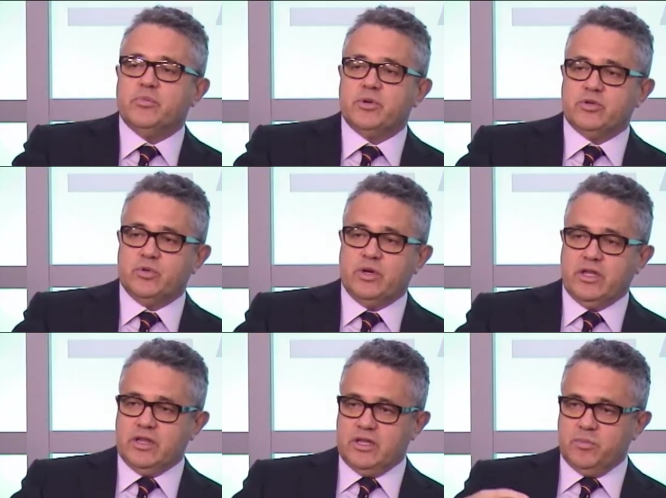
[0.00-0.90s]

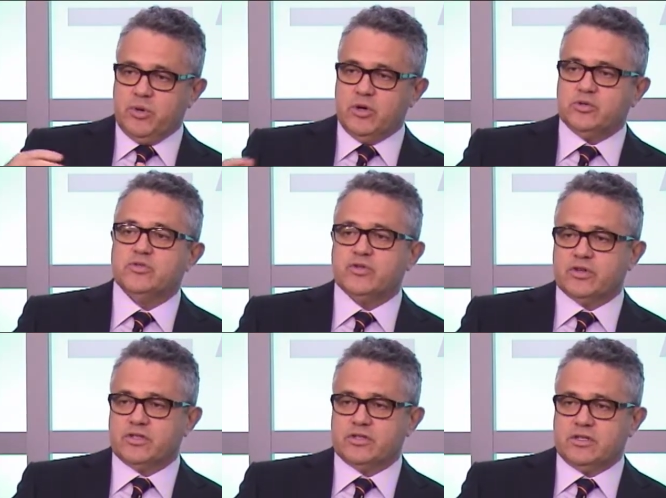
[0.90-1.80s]
between the
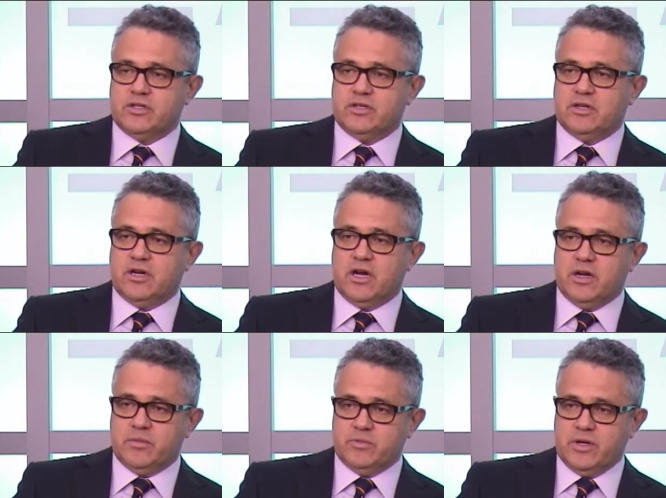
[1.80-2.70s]
post-Ferguson
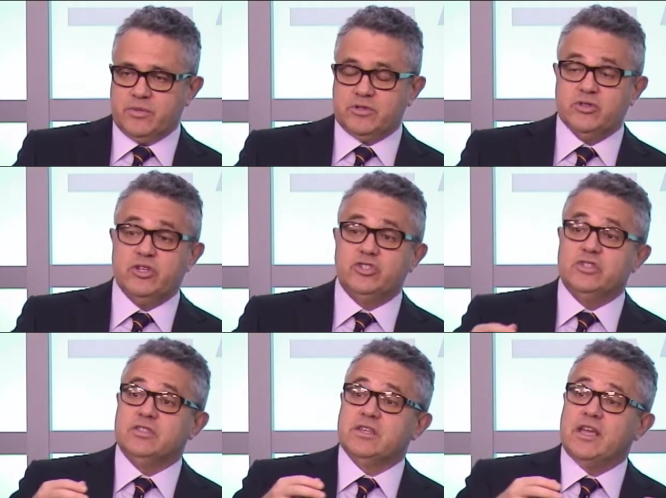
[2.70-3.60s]

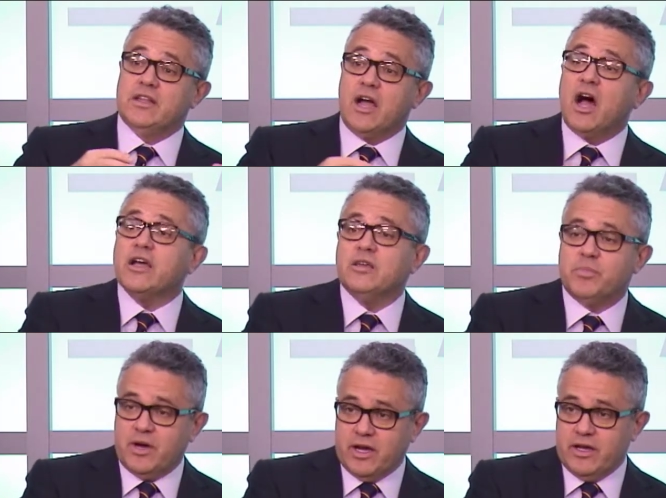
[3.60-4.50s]
demonstrations and
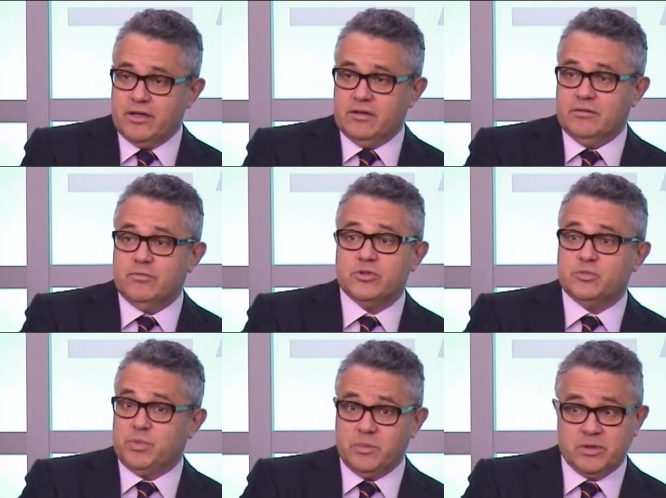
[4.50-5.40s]
Occupy,
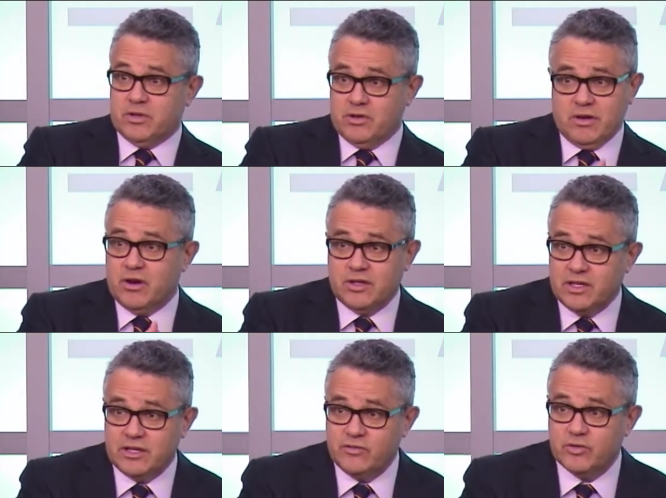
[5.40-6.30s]
which people hardly
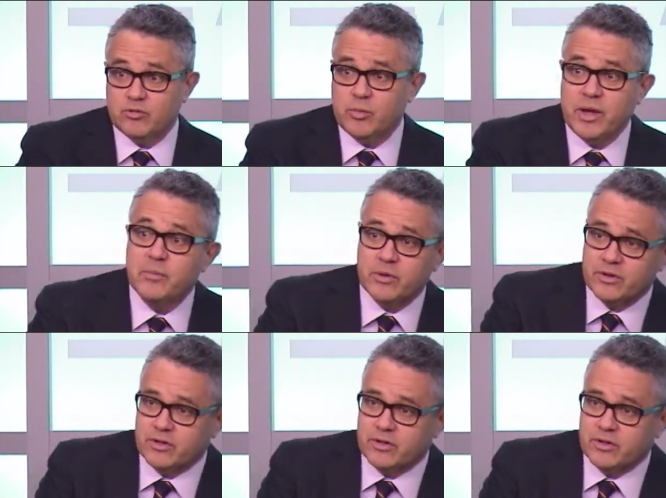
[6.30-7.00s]
can even remember,